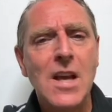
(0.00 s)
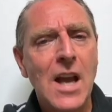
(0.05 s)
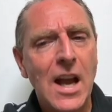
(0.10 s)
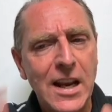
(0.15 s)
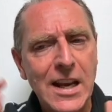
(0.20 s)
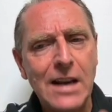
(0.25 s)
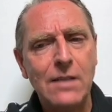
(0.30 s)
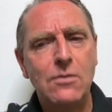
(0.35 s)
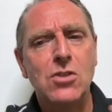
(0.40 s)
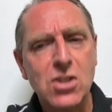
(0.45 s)
And
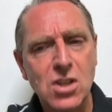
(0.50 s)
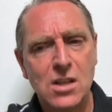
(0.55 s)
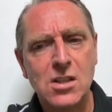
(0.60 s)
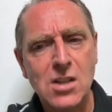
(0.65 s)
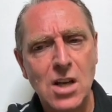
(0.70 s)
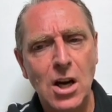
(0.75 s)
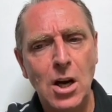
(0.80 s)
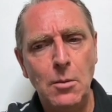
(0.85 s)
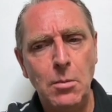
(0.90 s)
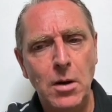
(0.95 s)
that was just
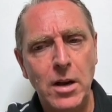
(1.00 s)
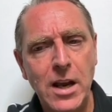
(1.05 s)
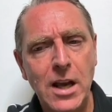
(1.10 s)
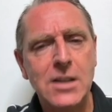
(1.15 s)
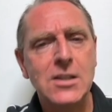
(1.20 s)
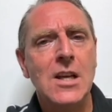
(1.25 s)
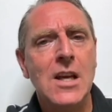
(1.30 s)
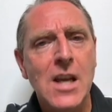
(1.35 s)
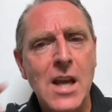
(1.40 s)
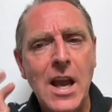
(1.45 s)
terrible,
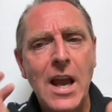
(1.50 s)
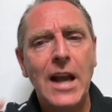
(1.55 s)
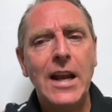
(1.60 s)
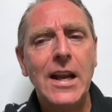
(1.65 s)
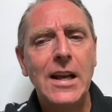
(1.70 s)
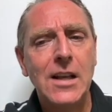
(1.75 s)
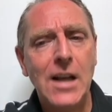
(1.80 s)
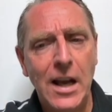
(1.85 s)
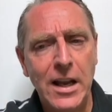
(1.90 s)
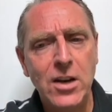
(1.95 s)
guys. And
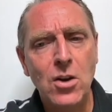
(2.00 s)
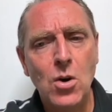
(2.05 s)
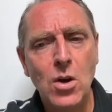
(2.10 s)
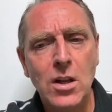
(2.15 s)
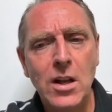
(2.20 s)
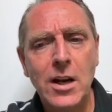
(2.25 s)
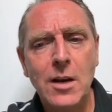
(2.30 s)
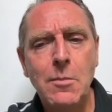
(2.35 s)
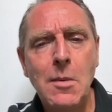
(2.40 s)
I know a lot of